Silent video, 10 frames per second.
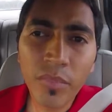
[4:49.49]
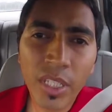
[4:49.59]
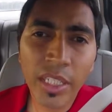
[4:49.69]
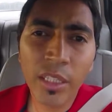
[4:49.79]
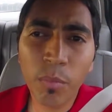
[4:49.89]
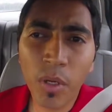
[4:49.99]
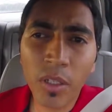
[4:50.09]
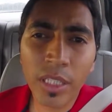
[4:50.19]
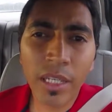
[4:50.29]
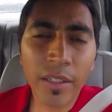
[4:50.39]
getting the
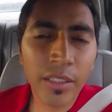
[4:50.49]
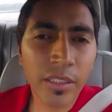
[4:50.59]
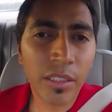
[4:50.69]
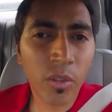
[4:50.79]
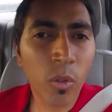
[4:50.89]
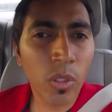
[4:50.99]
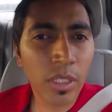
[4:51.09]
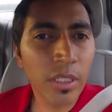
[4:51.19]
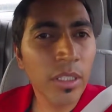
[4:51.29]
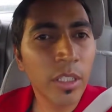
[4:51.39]
ball down into the
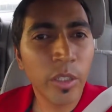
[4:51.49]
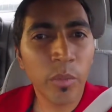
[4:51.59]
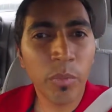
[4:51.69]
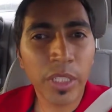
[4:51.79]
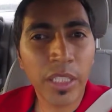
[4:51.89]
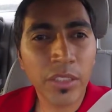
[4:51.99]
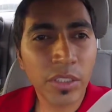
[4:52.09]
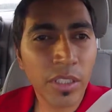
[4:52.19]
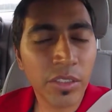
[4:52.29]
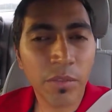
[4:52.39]
court because
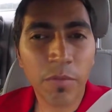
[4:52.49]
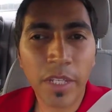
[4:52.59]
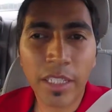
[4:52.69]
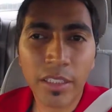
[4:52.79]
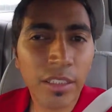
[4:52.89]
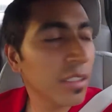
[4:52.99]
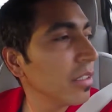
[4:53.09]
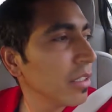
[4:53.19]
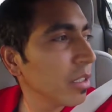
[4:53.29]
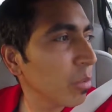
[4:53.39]
of this effect.
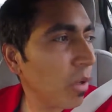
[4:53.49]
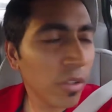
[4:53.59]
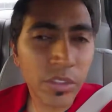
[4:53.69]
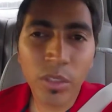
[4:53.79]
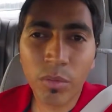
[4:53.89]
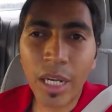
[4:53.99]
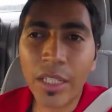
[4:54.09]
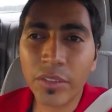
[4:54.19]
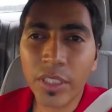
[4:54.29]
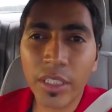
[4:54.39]
The ball's still
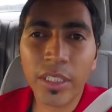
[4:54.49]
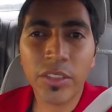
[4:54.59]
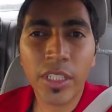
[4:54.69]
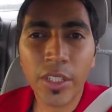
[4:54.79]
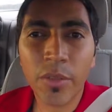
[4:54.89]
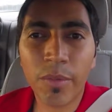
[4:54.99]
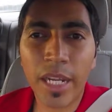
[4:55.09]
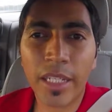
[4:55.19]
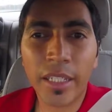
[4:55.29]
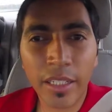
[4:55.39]
rising, it's hitting your
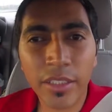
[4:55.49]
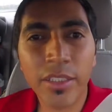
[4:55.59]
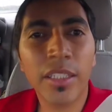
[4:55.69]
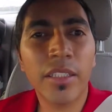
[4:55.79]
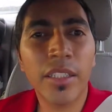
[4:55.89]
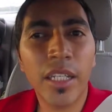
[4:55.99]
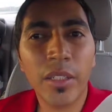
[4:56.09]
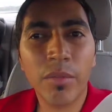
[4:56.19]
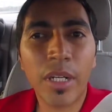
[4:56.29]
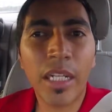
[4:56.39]
racket, it's going to
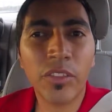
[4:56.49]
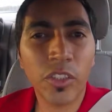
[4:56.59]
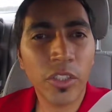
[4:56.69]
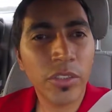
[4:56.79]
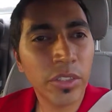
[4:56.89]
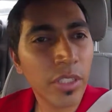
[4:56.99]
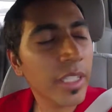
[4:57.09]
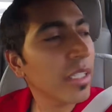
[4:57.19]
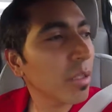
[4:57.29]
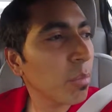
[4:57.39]
tend to rise. You're still
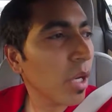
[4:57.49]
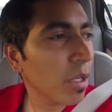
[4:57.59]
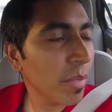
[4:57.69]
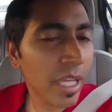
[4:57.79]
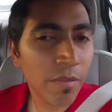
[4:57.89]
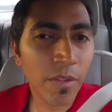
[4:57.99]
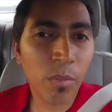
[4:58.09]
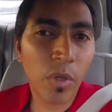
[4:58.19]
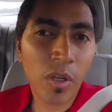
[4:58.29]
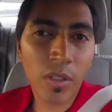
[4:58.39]
hitting the bottom half of the
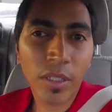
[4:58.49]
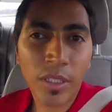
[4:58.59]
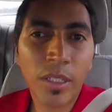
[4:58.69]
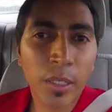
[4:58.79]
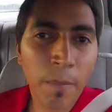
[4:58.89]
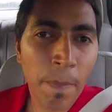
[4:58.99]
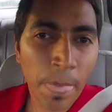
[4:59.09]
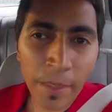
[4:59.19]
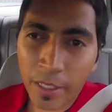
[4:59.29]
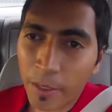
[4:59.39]
ball,
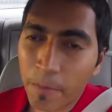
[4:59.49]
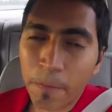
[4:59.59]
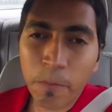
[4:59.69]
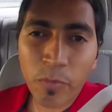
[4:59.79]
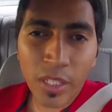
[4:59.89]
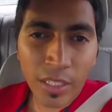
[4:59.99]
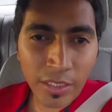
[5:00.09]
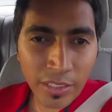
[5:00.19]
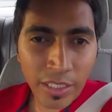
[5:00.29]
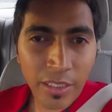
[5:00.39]
and
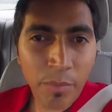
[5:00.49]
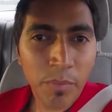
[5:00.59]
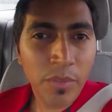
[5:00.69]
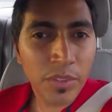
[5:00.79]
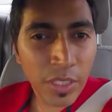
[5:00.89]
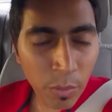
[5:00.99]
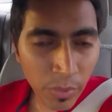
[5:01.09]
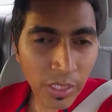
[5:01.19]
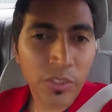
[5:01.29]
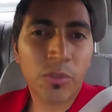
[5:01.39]
it's going to
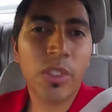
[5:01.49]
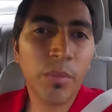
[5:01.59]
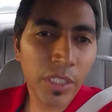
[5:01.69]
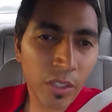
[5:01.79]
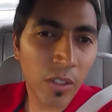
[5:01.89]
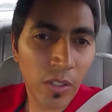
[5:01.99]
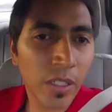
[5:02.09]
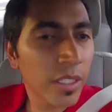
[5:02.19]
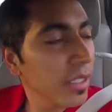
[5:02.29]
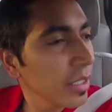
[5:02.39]
be extremely
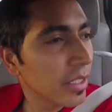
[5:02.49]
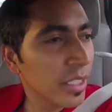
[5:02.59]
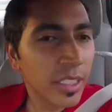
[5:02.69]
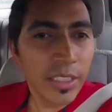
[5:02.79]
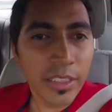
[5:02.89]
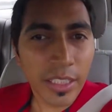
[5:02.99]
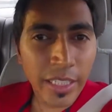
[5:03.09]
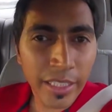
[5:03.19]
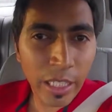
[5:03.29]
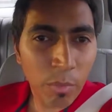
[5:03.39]
hard to
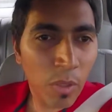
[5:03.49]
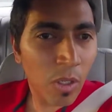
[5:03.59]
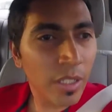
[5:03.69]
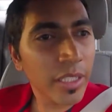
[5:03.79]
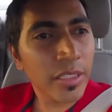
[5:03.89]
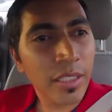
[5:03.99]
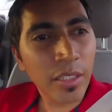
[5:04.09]
get that ball into the